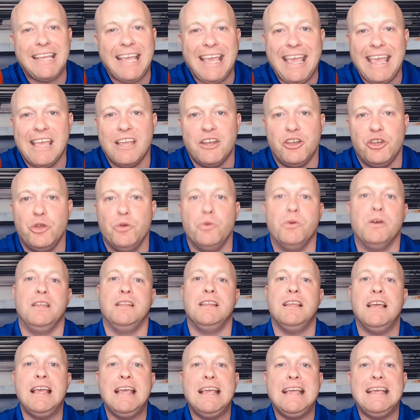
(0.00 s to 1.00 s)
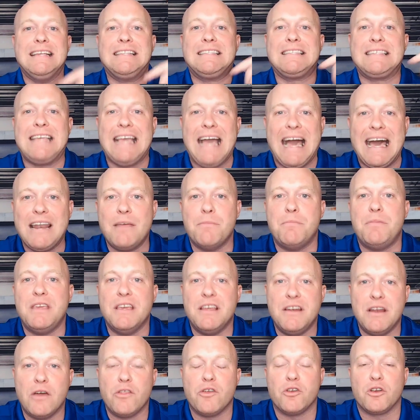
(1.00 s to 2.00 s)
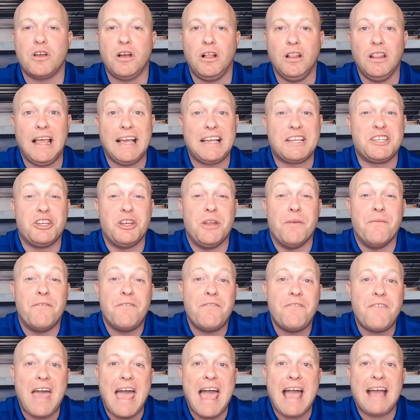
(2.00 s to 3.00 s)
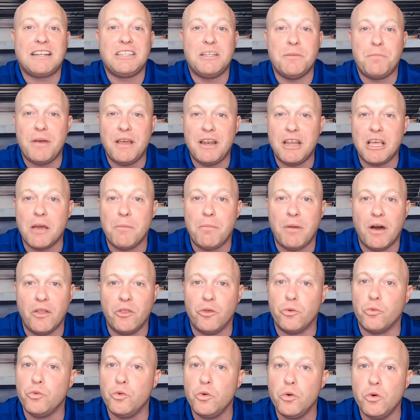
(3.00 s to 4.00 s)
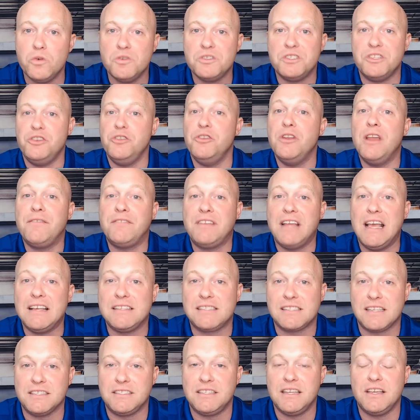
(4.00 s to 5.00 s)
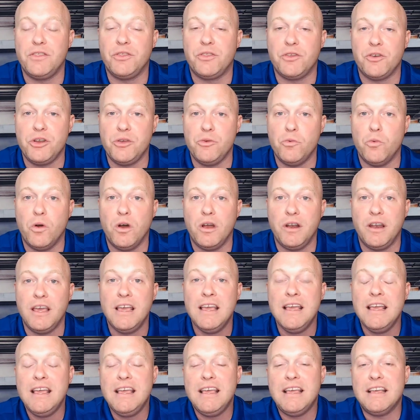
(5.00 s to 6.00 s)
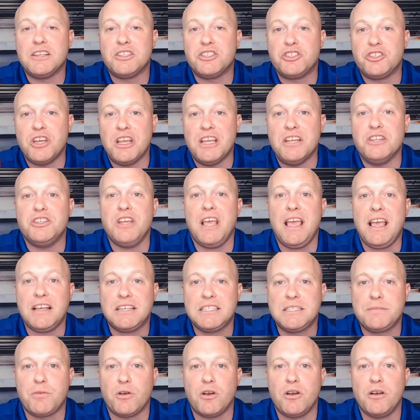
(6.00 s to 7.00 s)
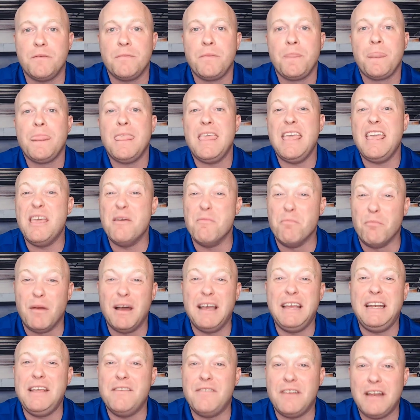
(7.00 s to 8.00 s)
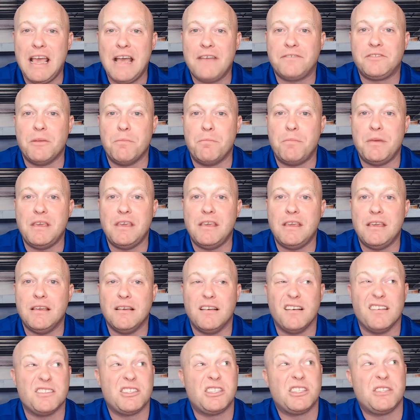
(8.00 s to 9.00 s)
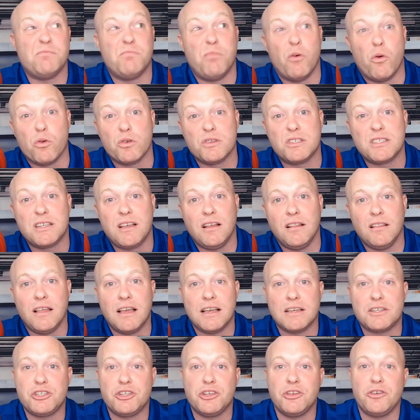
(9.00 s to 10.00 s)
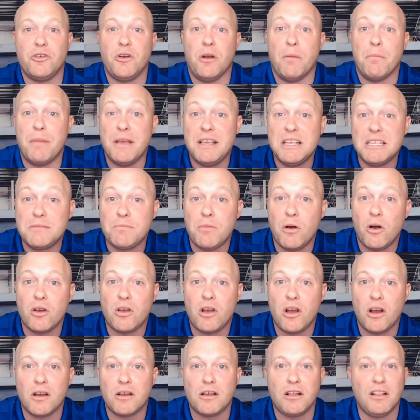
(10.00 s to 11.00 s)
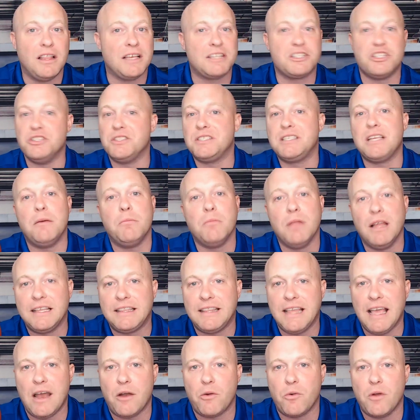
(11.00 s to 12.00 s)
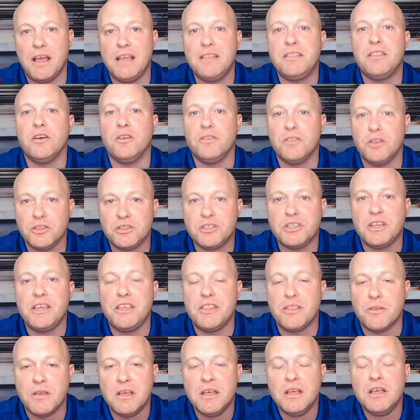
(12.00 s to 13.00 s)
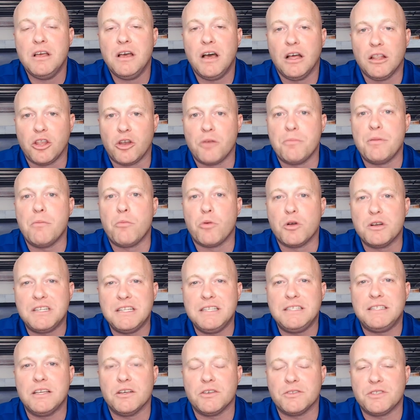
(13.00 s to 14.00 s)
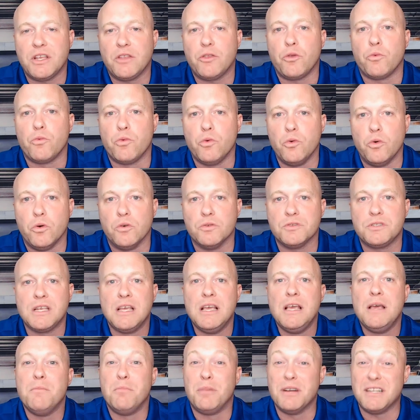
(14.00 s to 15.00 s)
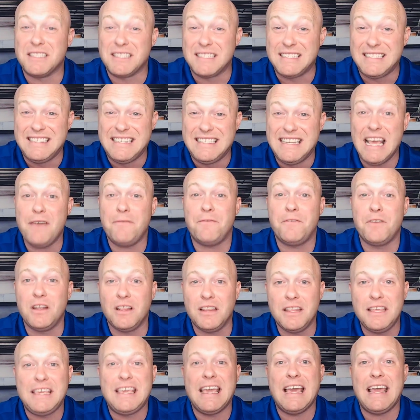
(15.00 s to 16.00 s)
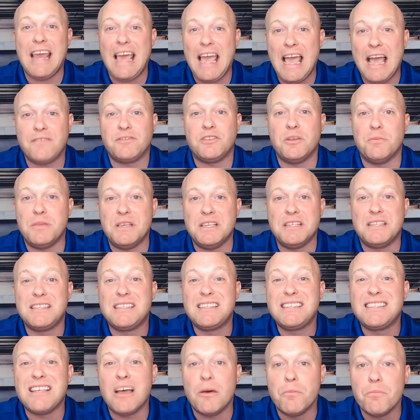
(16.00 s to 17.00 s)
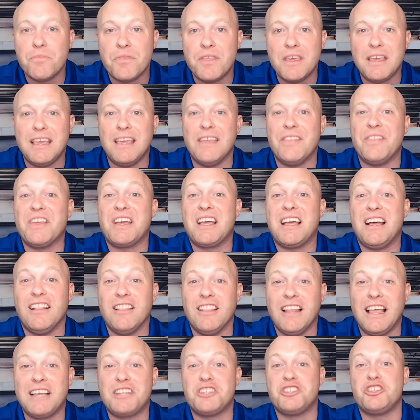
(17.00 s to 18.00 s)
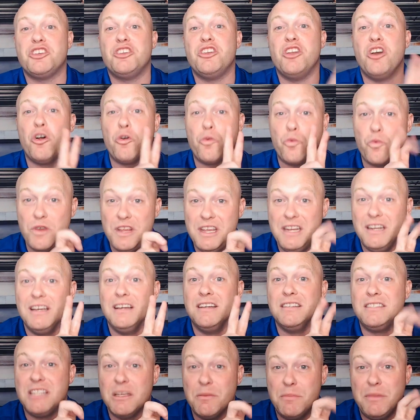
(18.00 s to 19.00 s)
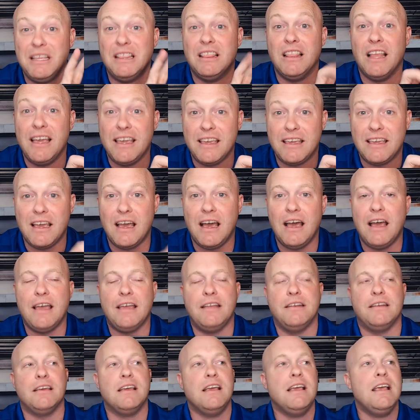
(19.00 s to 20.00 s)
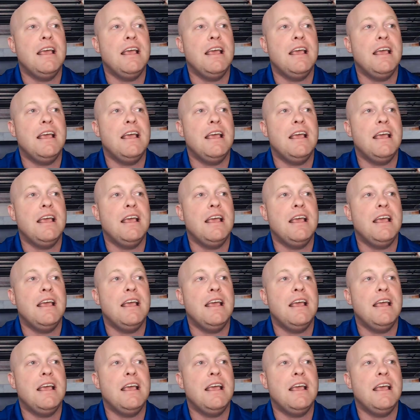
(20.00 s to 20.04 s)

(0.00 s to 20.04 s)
Can't do it. It's got to be another collection. In fact, depending upon the rules, and you'd have to ask a 1031 exchange expert, it might even have to be a sports collection or a baseball card collection, something like that, right? They'll tell you a little bit more details on the rules, but it's definitely going to have to be something in the collection arena to be like kind.